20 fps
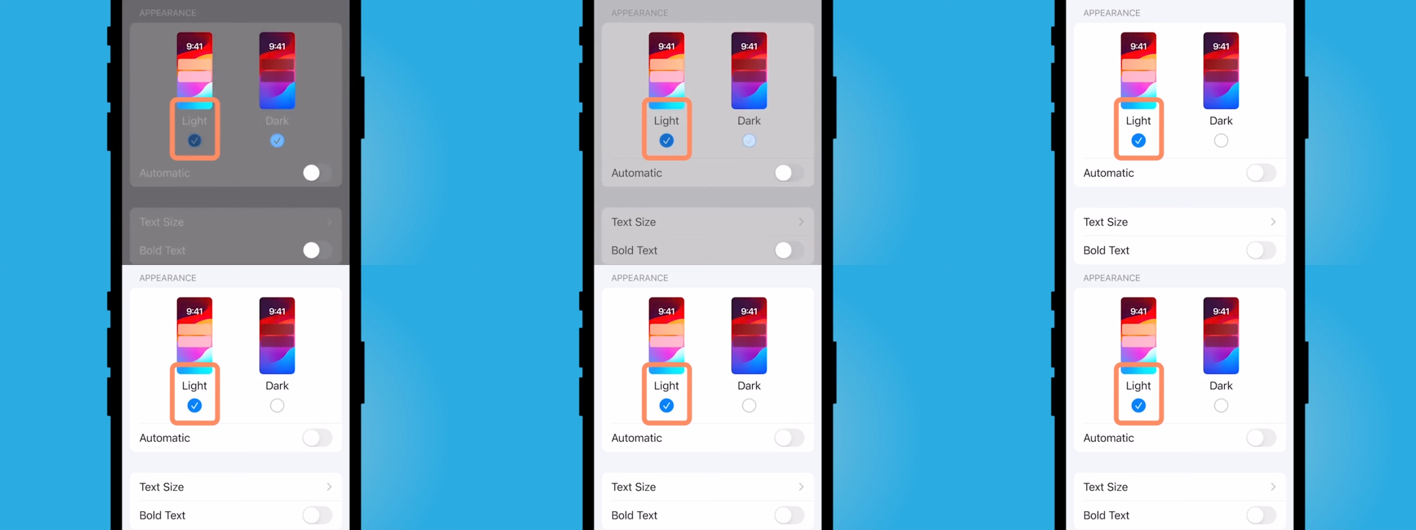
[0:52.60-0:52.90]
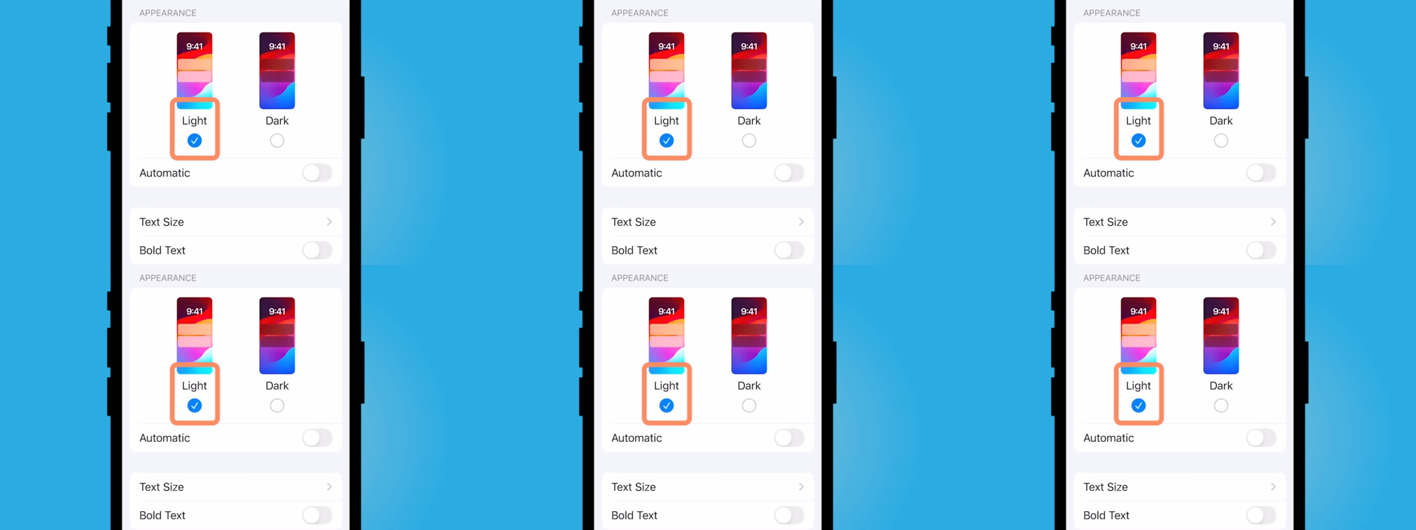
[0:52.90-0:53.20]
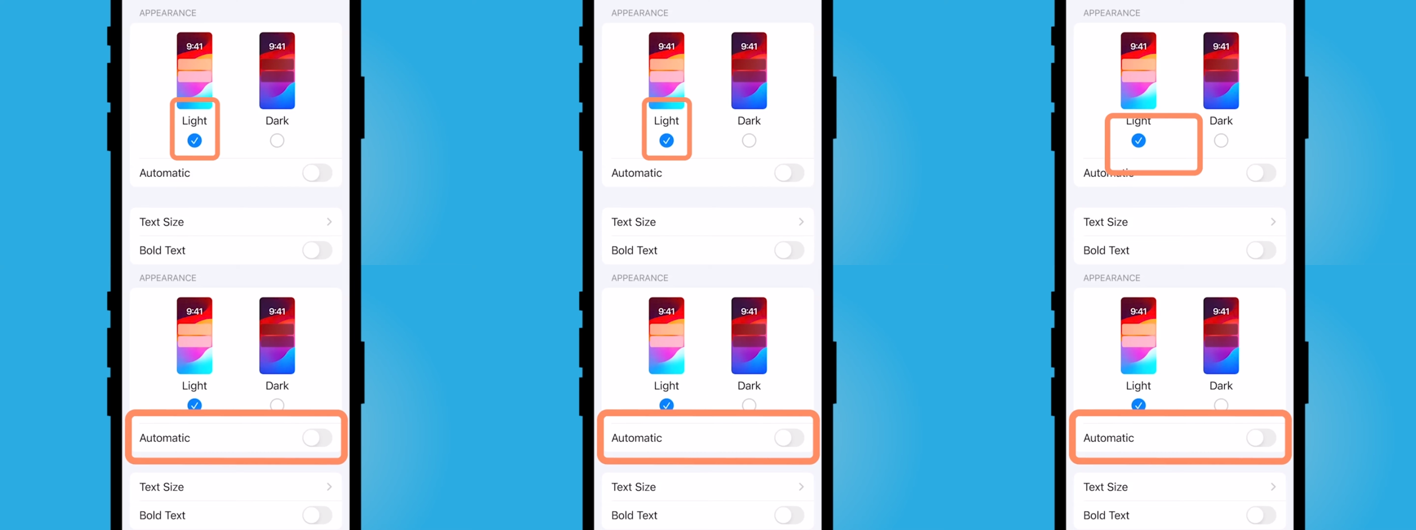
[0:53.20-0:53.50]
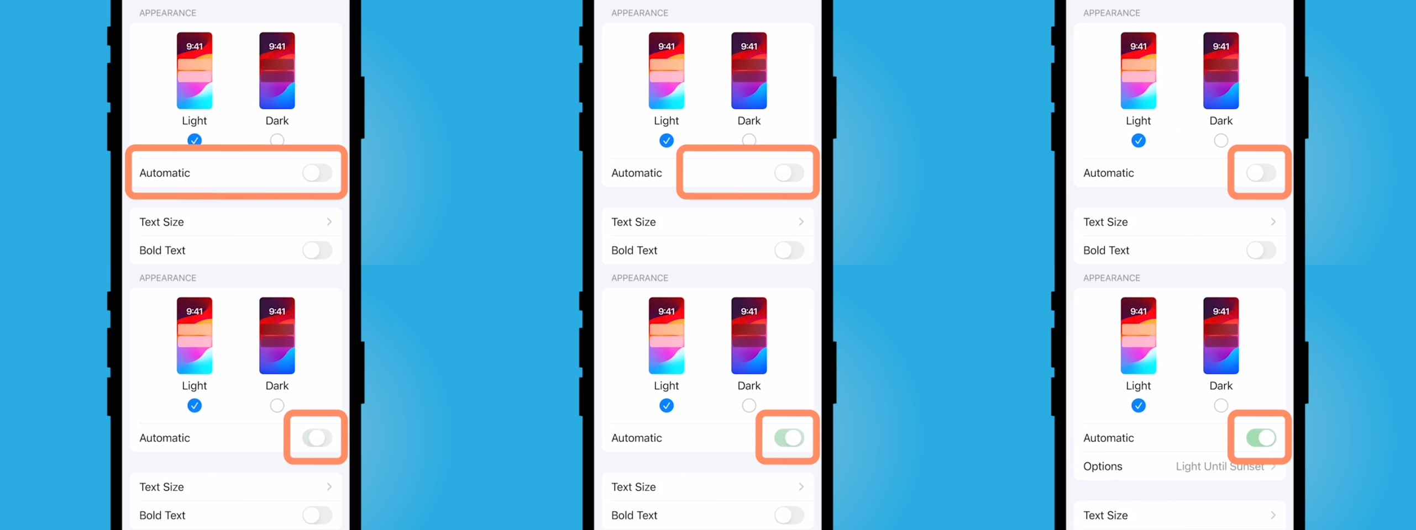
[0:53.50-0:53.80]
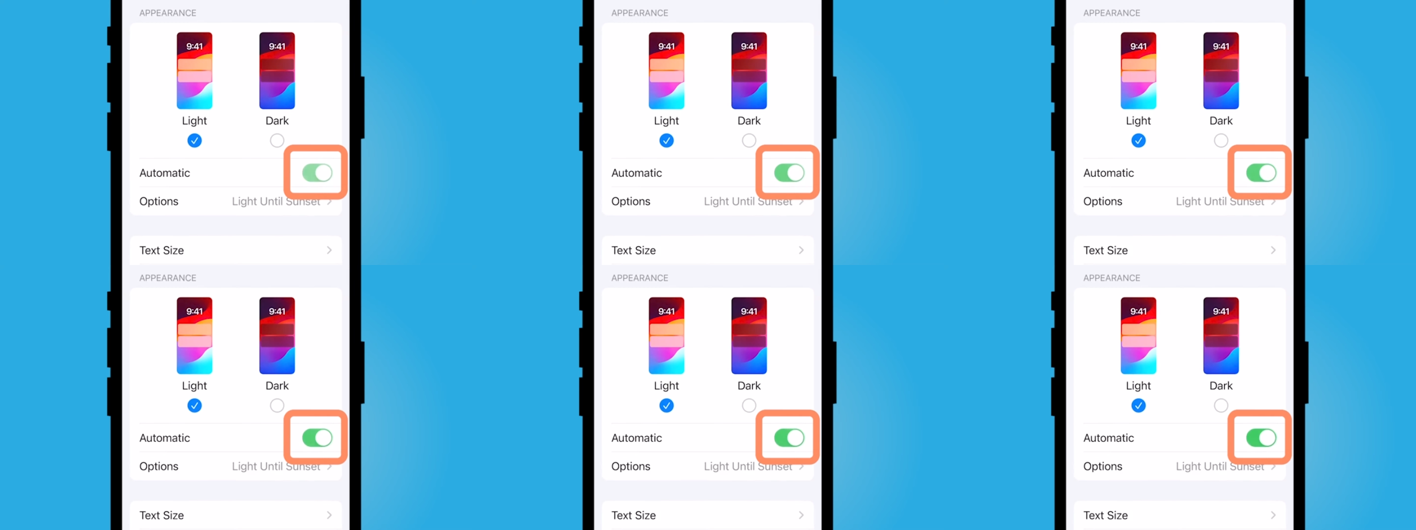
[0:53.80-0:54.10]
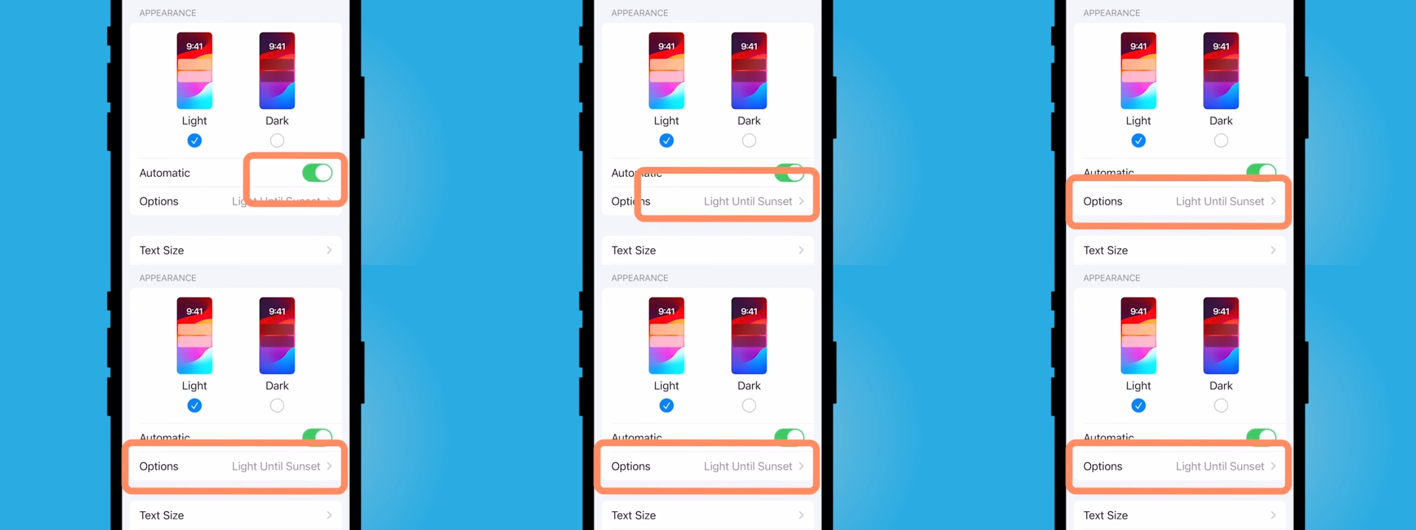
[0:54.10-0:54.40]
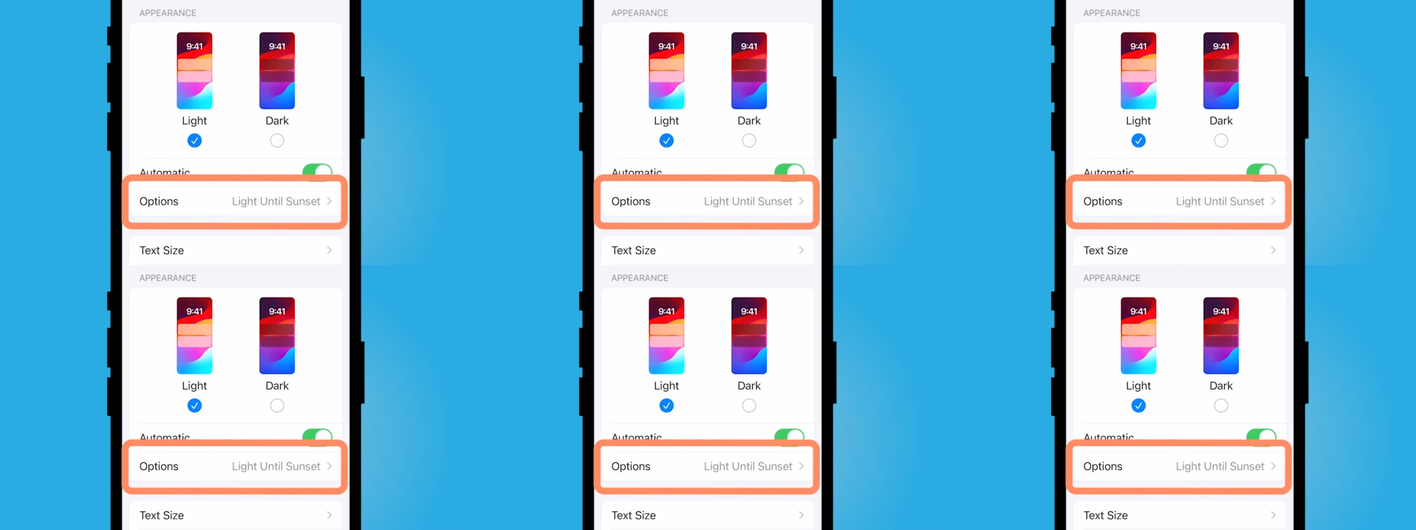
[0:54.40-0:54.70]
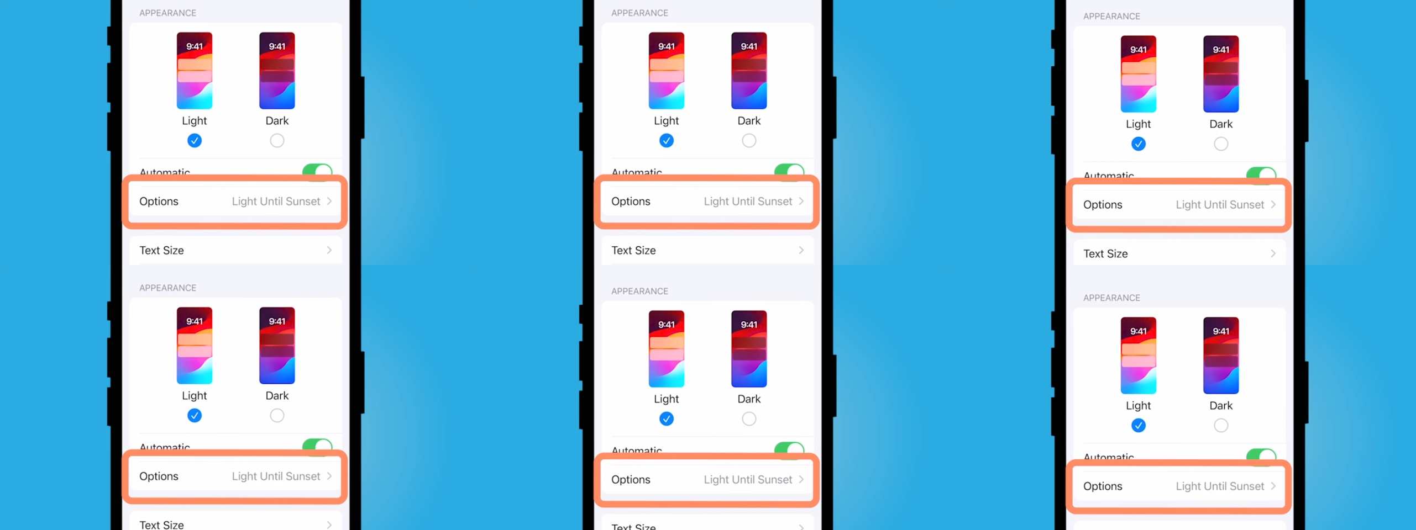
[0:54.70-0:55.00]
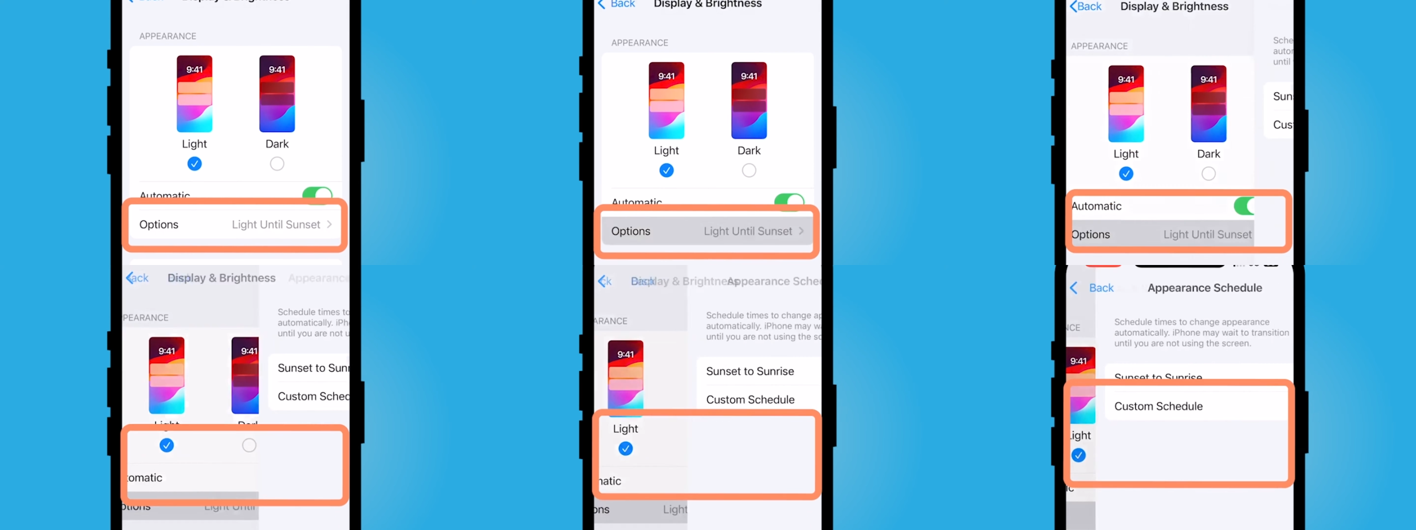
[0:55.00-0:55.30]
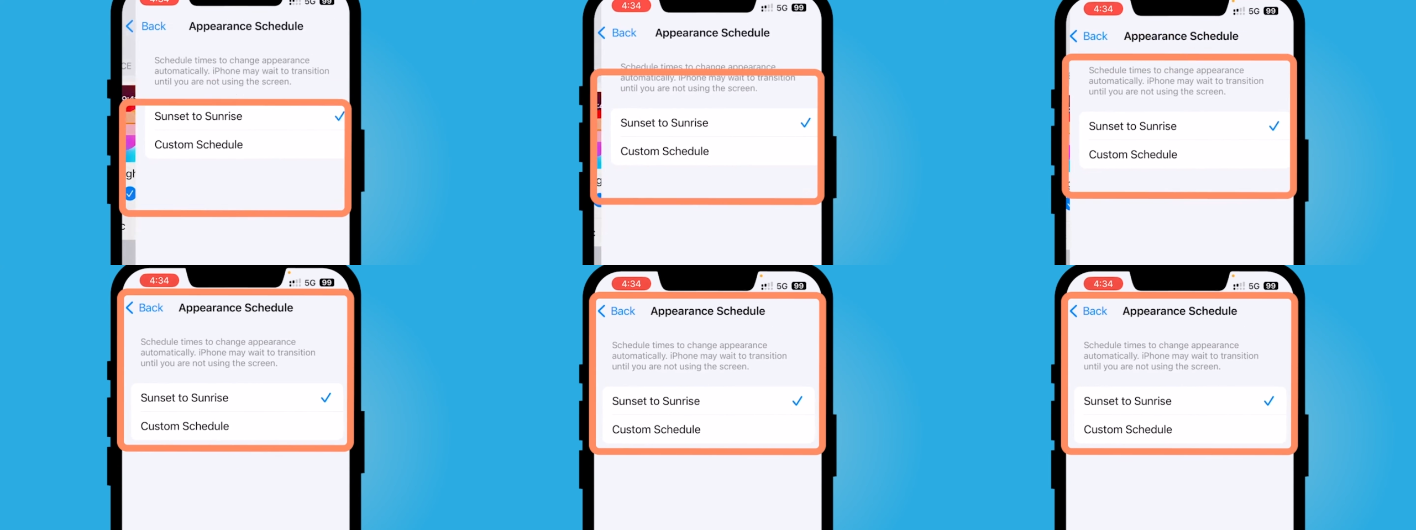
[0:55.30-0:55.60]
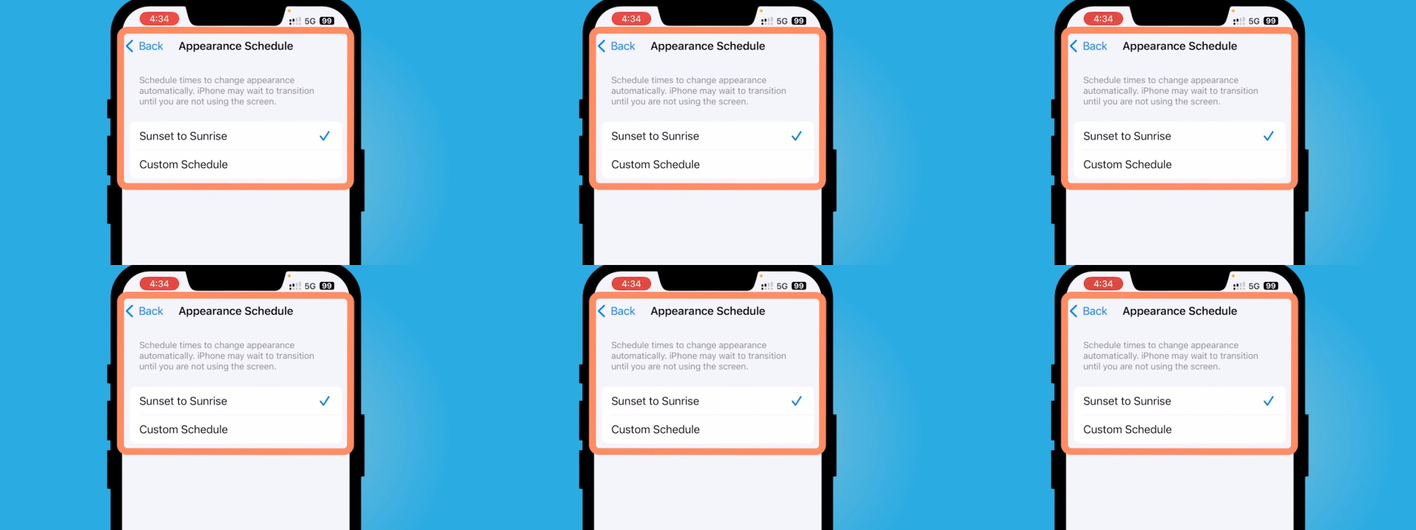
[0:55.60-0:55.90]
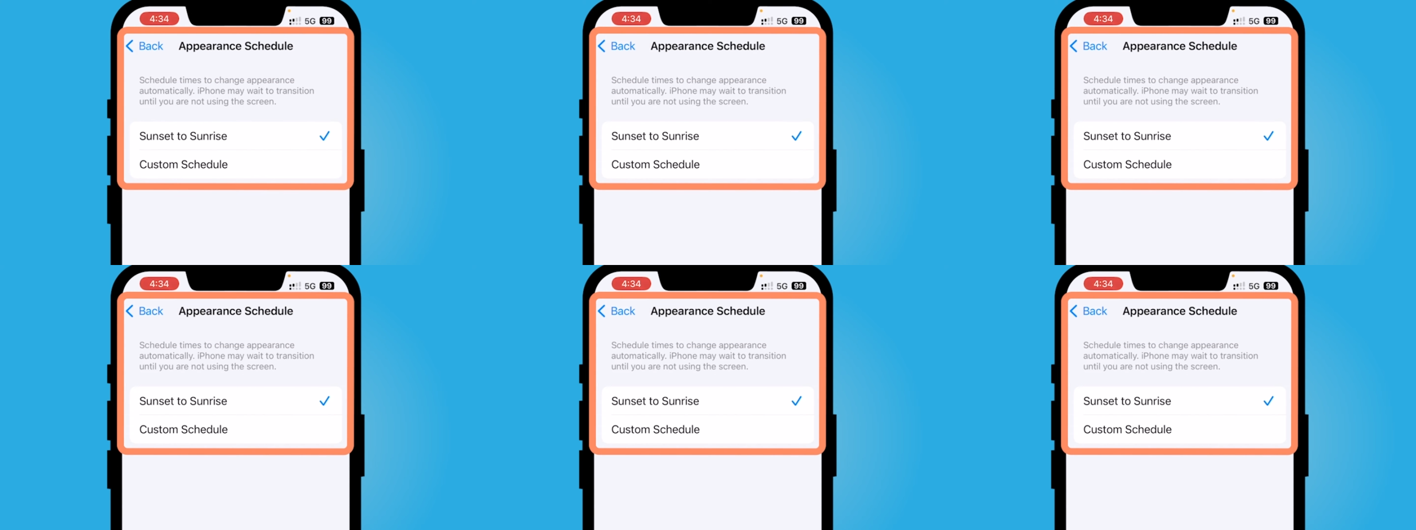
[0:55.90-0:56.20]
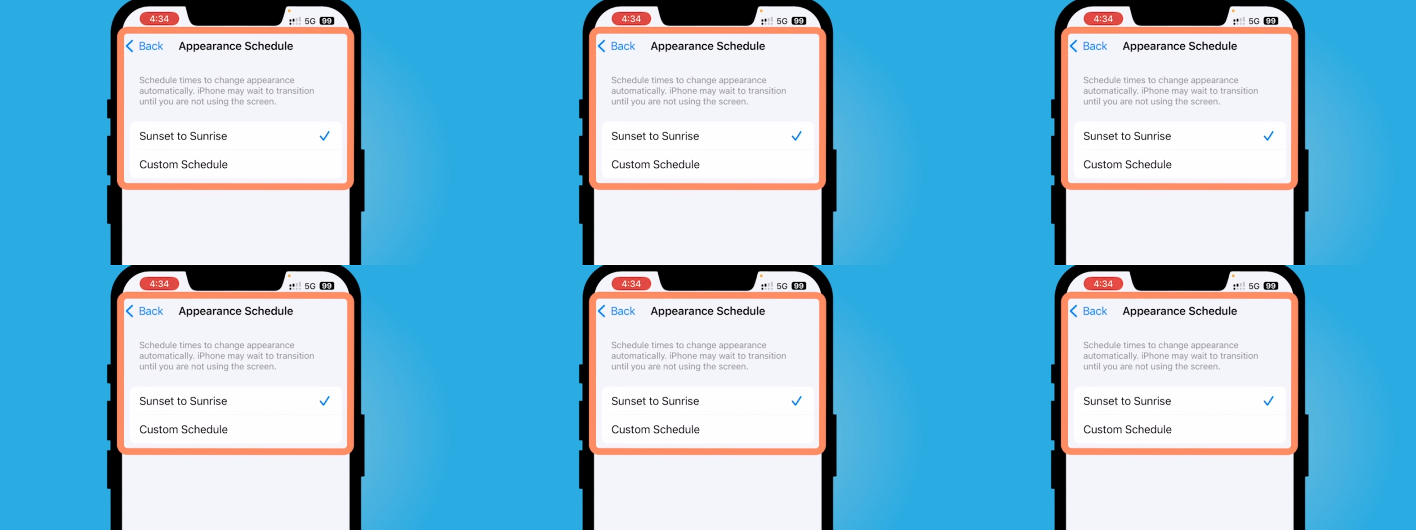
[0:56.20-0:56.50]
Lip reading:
No face is visible, so there are no lips to read.